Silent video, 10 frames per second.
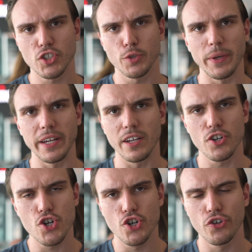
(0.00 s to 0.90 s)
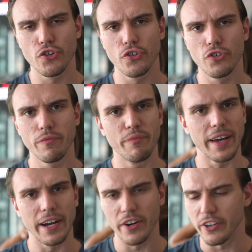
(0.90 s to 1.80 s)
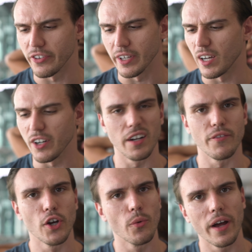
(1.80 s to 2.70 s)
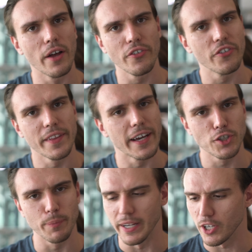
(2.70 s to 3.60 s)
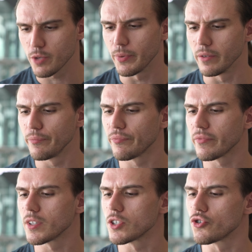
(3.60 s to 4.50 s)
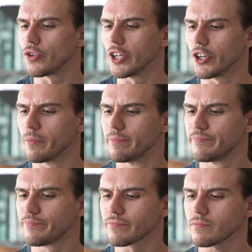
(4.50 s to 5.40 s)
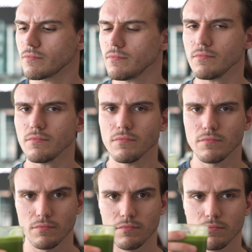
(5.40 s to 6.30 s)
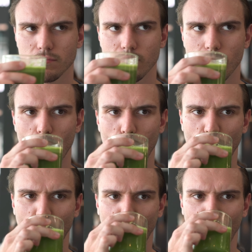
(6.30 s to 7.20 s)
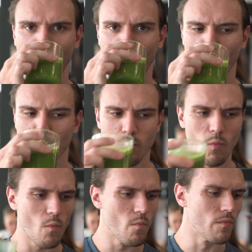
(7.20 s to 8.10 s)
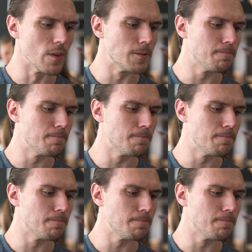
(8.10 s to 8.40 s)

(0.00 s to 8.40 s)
Spinach, various things. I don't even know what else is in there. Spinach, but it's, pretty nice, really good. It's sweet, but it's a small one. Okay, I'll try it. Mm.